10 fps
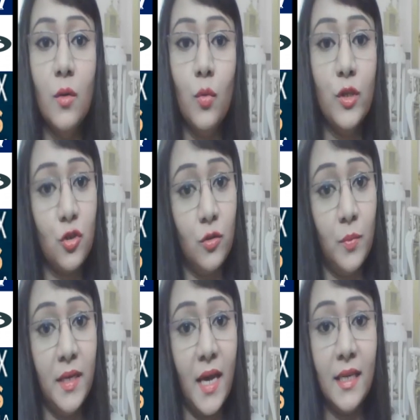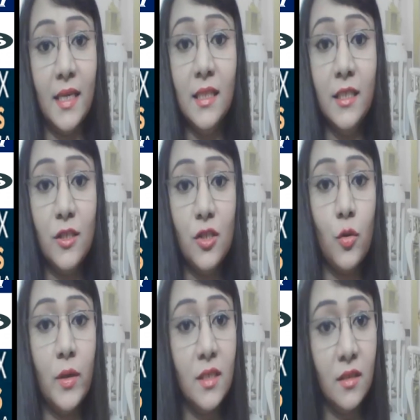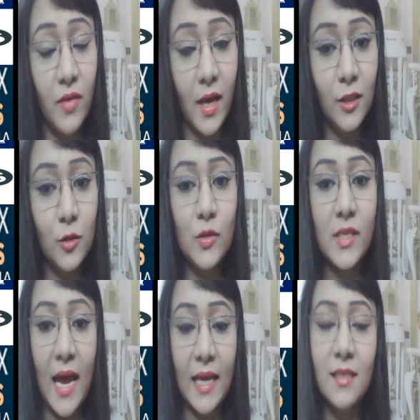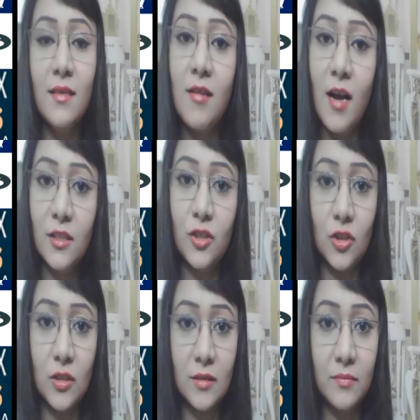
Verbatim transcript: which could be an alien to Indian values and culture.